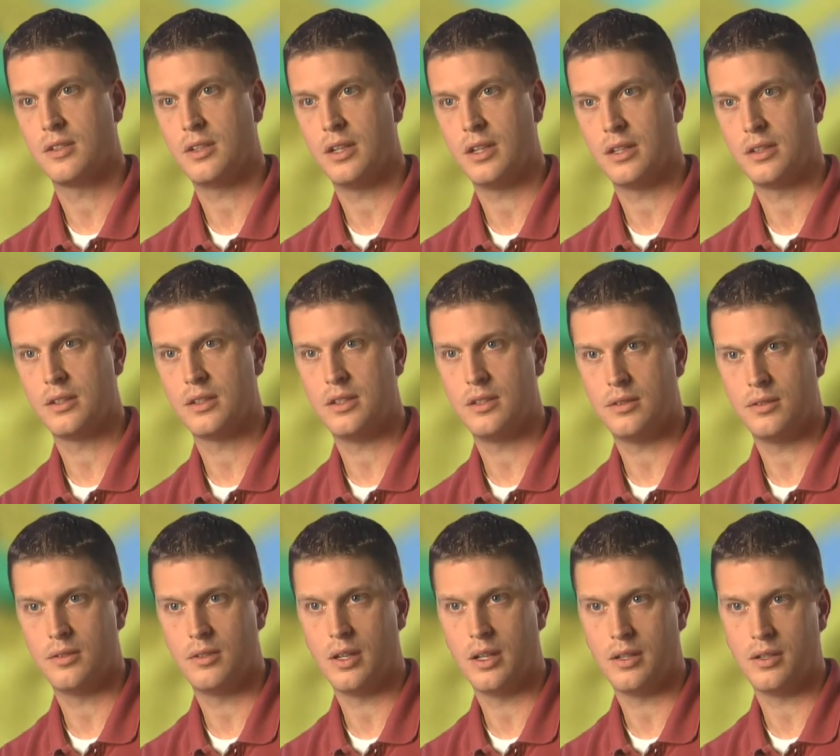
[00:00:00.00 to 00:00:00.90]

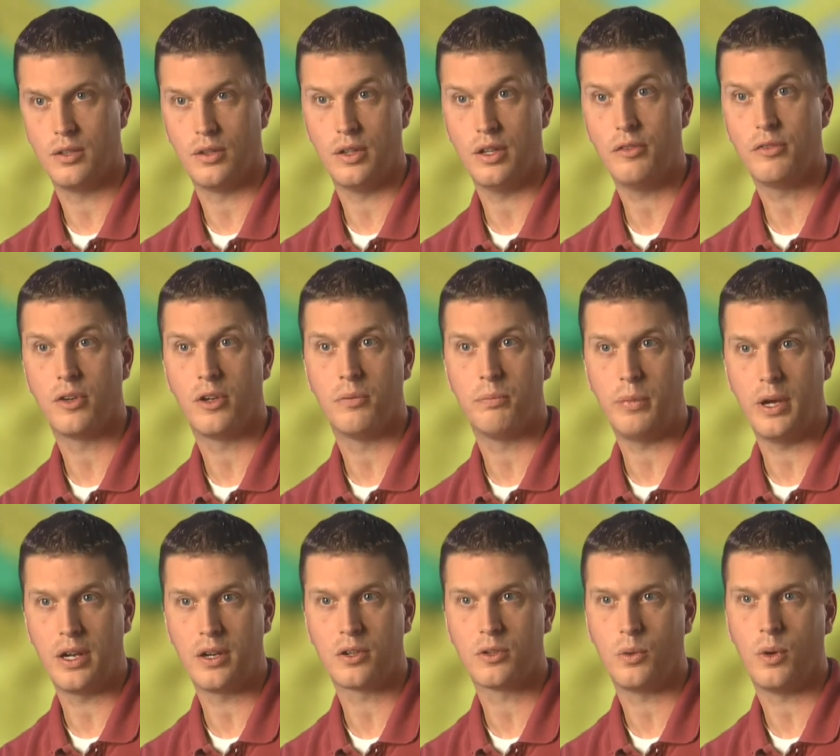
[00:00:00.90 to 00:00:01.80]
and deliver a
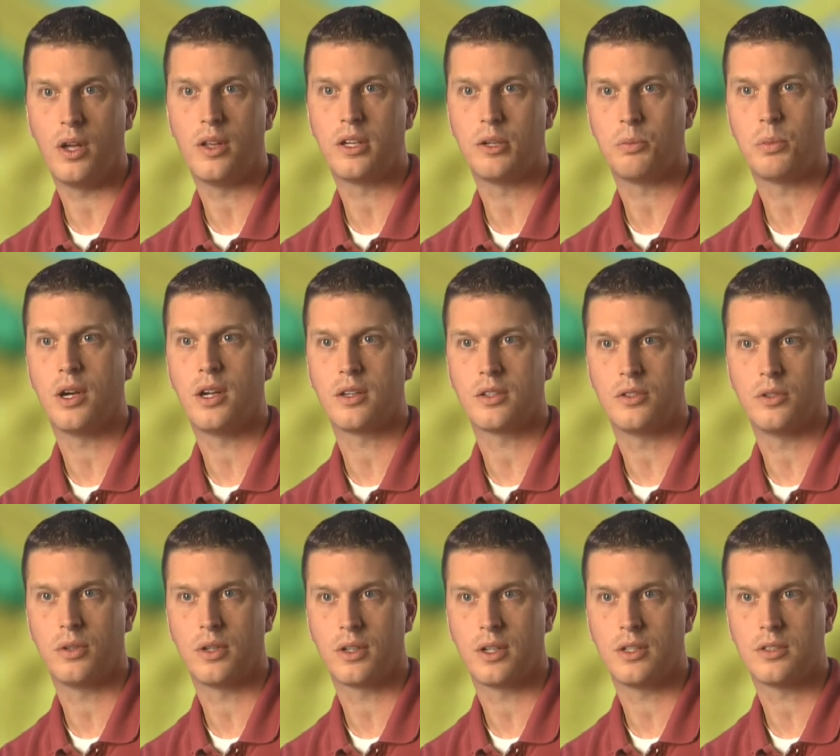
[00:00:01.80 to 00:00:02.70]
better quality product
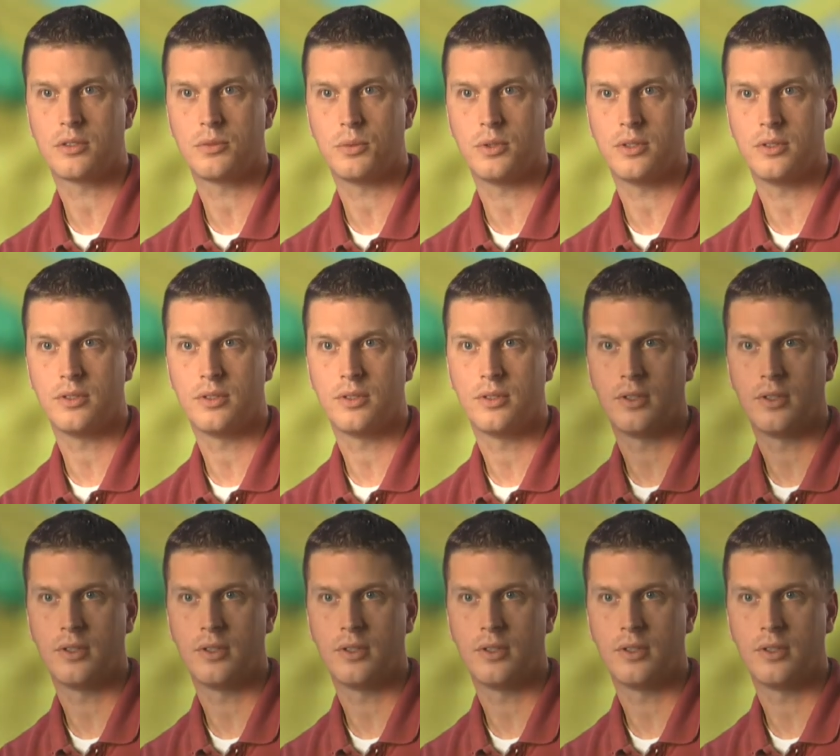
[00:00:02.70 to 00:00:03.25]
to our customers.